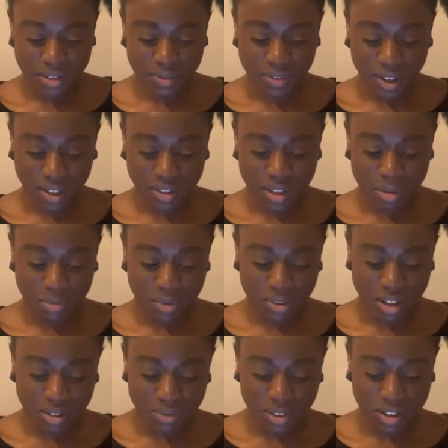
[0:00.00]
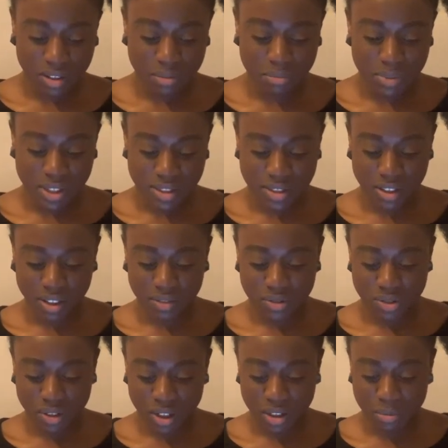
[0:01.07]
The fact that I'm craving it means that
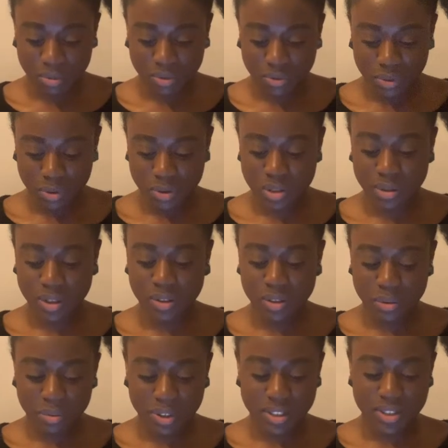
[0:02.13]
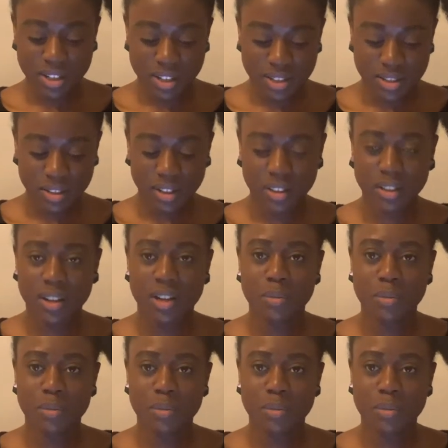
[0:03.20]
I've tried it before, so I know what it tastes like.